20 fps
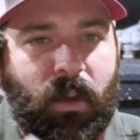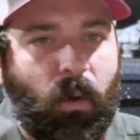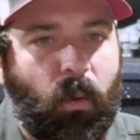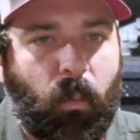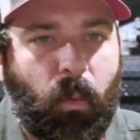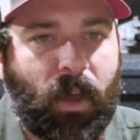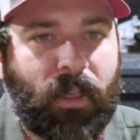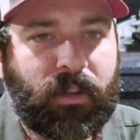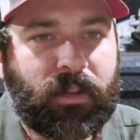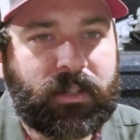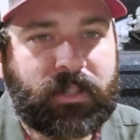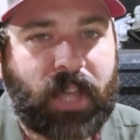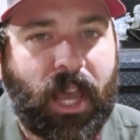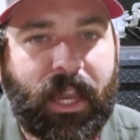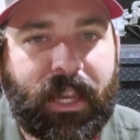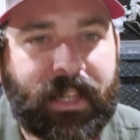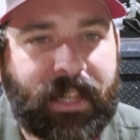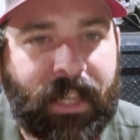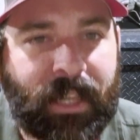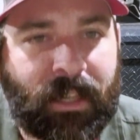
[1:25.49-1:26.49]
Whether
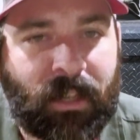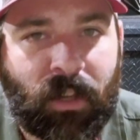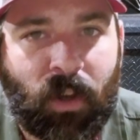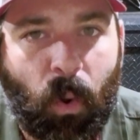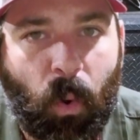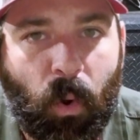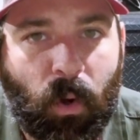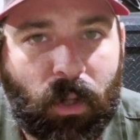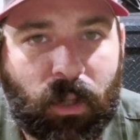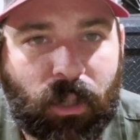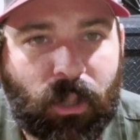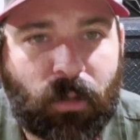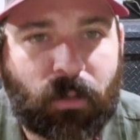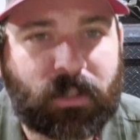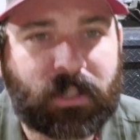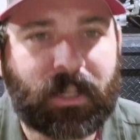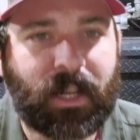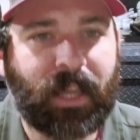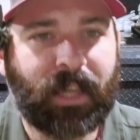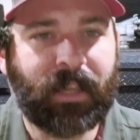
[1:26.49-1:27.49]
tightening or
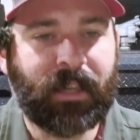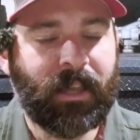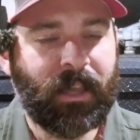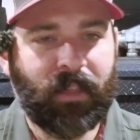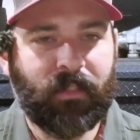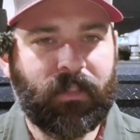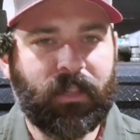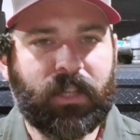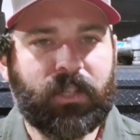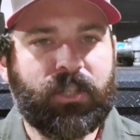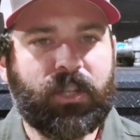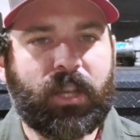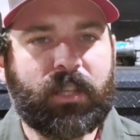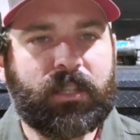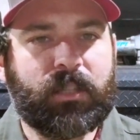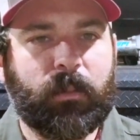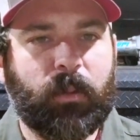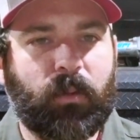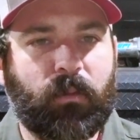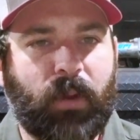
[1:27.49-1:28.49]
loosening, the
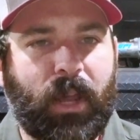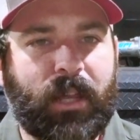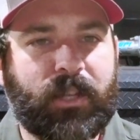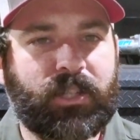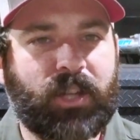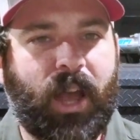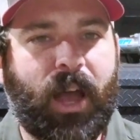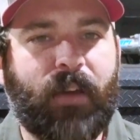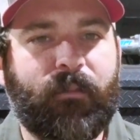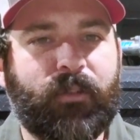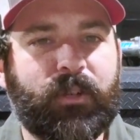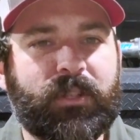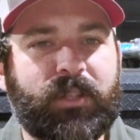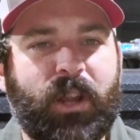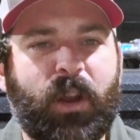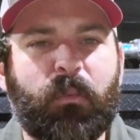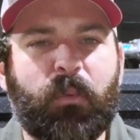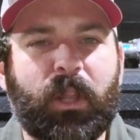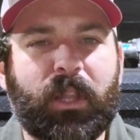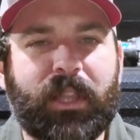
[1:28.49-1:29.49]
adjustable wrench offers
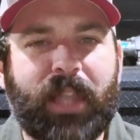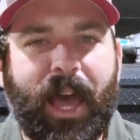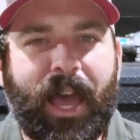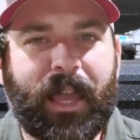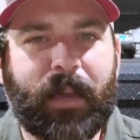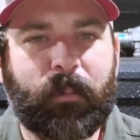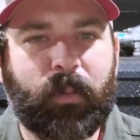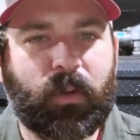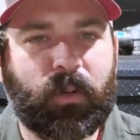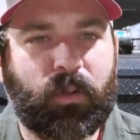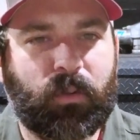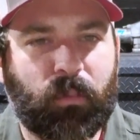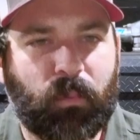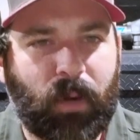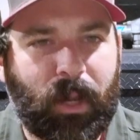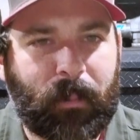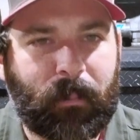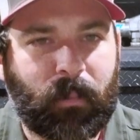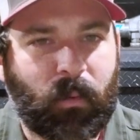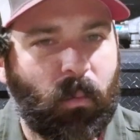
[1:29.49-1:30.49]
a reliable
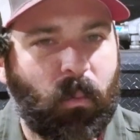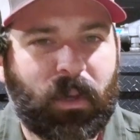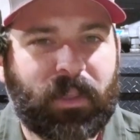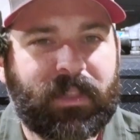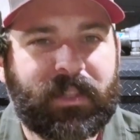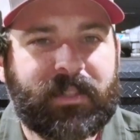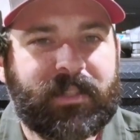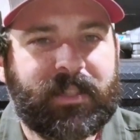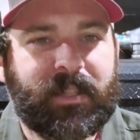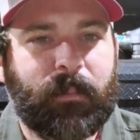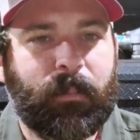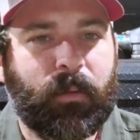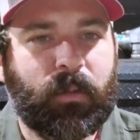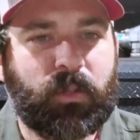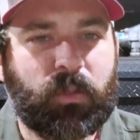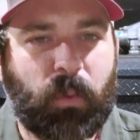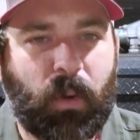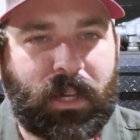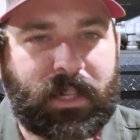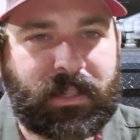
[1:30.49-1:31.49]
grip with a simple
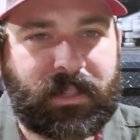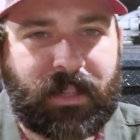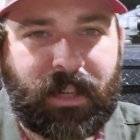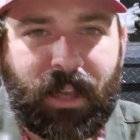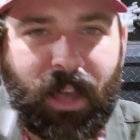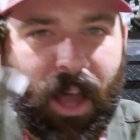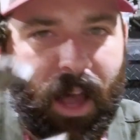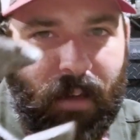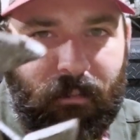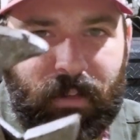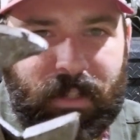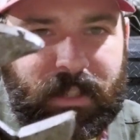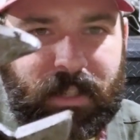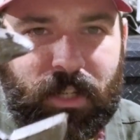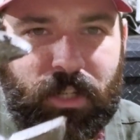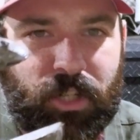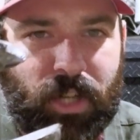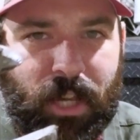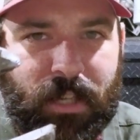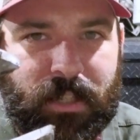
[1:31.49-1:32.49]
twist of its
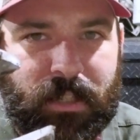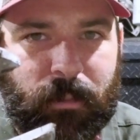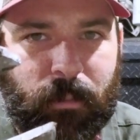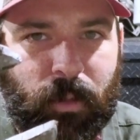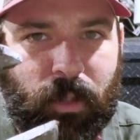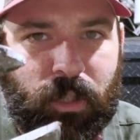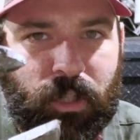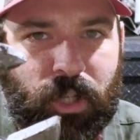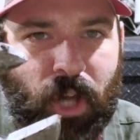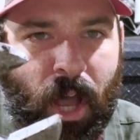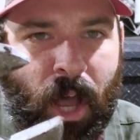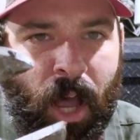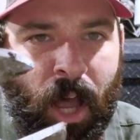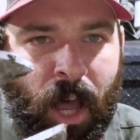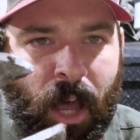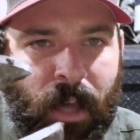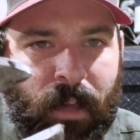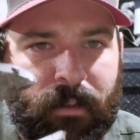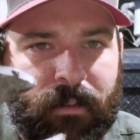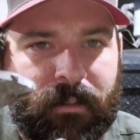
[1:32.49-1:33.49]
adjustable
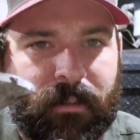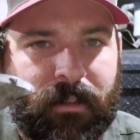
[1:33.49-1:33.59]
jaw.